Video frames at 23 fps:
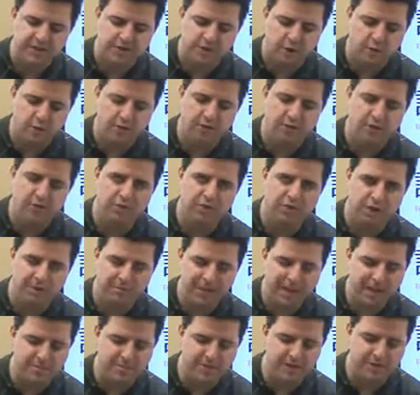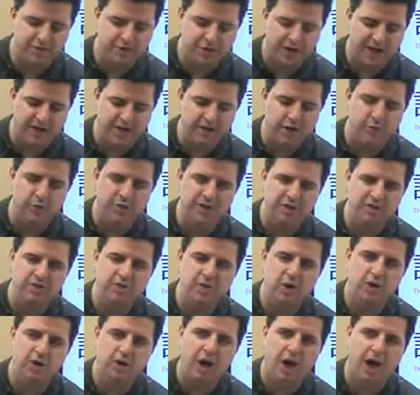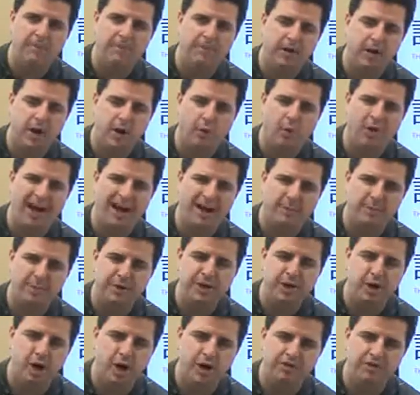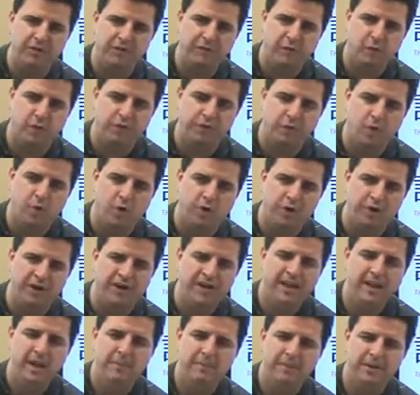So we, there may be a trend here. We do know copper got whacked pretty hard in the fourth quarter,